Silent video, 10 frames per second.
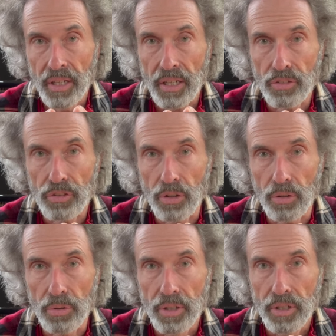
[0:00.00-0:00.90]
And
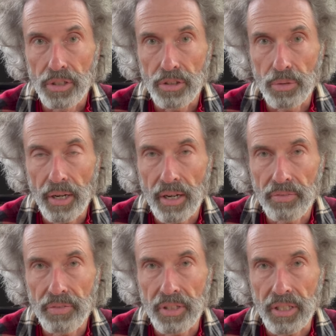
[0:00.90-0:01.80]
so you
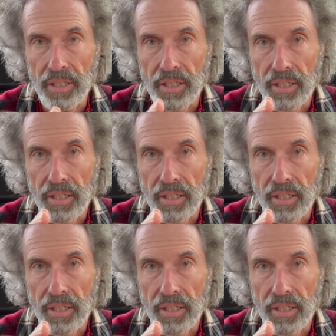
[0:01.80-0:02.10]
have a